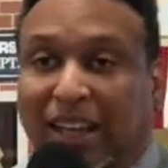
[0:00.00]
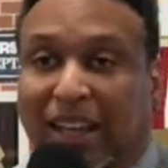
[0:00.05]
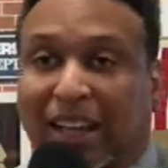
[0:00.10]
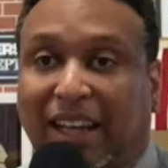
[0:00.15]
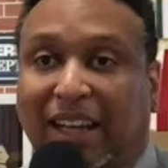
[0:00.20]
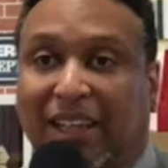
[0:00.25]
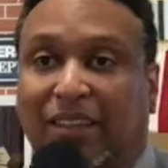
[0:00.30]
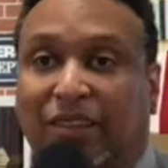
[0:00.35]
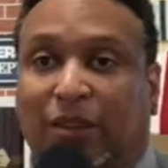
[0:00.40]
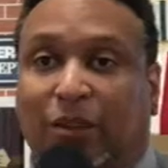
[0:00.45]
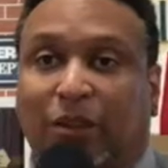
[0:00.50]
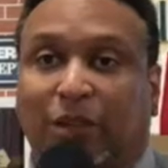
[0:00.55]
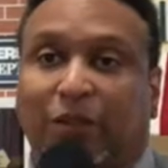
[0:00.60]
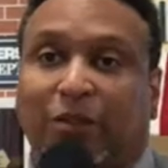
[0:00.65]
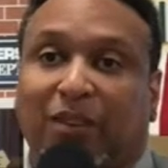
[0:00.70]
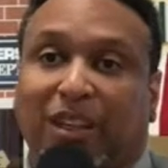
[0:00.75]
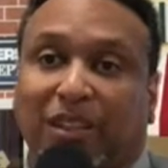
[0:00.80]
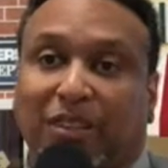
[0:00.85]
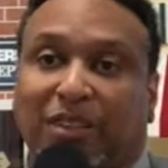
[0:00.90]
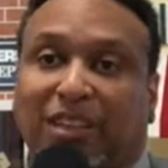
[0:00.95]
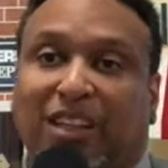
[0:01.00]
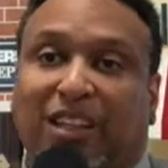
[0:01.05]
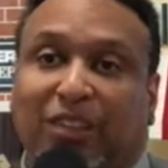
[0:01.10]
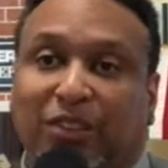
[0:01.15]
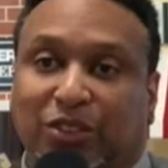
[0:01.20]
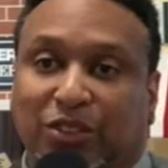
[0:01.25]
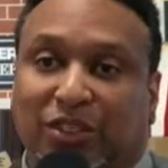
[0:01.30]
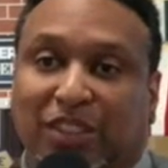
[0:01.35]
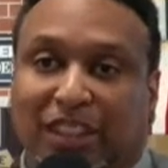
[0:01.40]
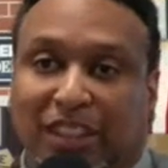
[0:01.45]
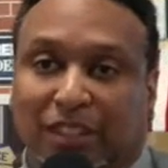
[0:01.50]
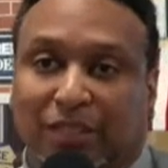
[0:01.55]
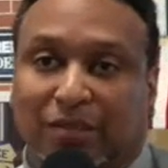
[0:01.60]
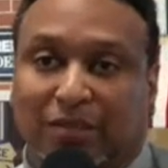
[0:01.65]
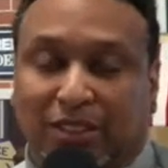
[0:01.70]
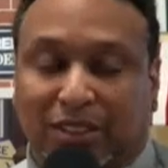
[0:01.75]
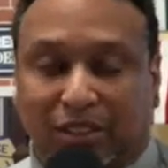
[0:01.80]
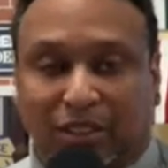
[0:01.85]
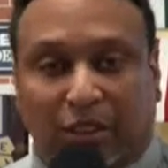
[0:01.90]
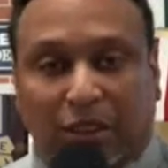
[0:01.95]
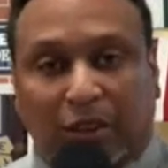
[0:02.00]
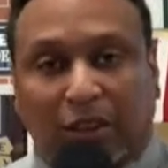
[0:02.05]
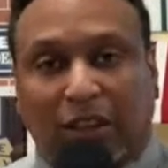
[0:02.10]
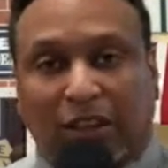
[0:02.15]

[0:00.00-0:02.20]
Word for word: And the only way you can understand the vision,